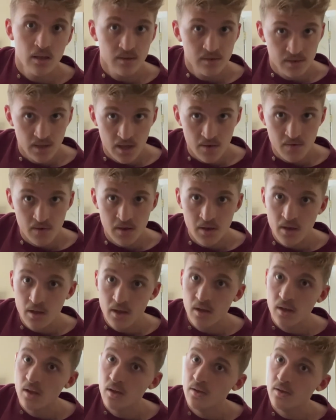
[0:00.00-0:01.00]
7
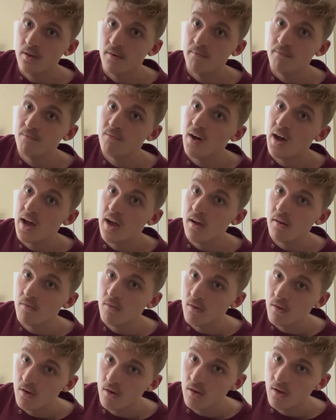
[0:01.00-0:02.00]
to 5
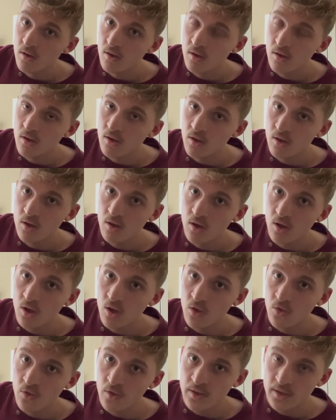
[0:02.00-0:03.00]

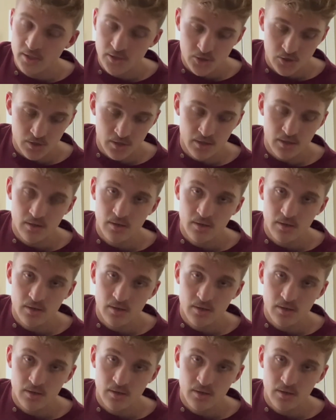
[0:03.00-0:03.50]
on the E string.